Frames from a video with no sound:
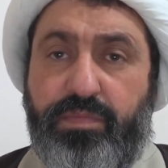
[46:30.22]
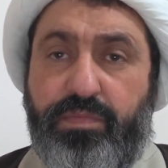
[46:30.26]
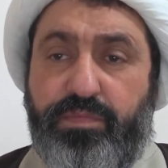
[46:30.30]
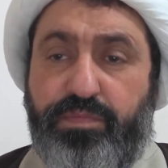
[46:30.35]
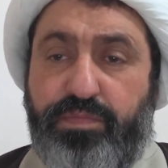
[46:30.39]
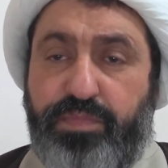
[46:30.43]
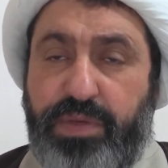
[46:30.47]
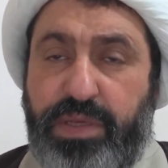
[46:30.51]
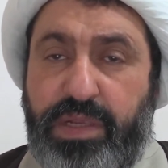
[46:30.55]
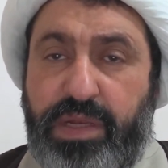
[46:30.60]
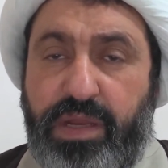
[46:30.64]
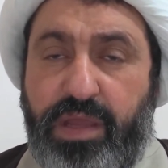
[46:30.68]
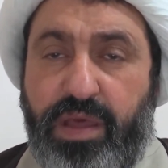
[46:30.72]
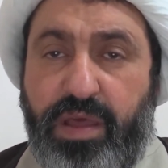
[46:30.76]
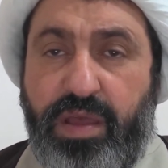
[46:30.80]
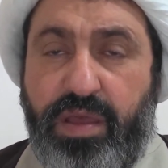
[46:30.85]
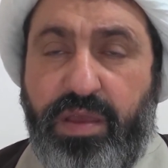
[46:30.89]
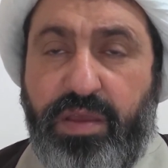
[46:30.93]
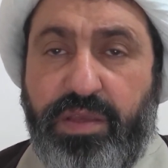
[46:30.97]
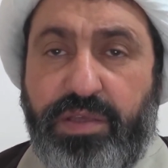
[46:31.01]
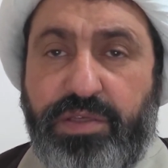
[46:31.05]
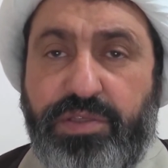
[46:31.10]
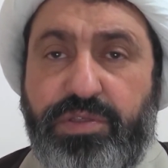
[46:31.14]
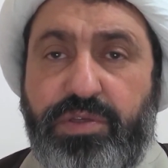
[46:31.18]

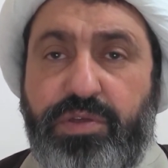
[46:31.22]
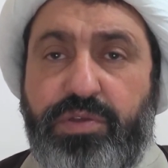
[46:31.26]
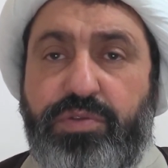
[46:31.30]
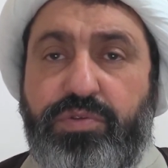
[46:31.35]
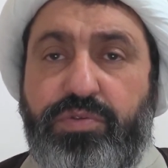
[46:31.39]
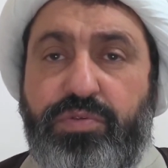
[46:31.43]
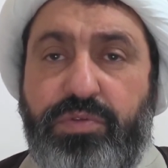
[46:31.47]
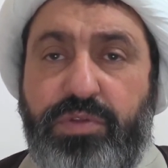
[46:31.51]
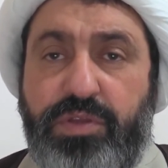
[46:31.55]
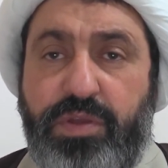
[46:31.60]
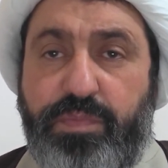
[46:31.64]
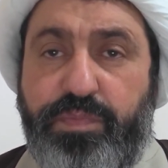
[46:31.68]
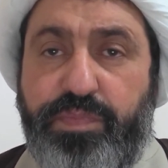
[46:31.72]
belongs to the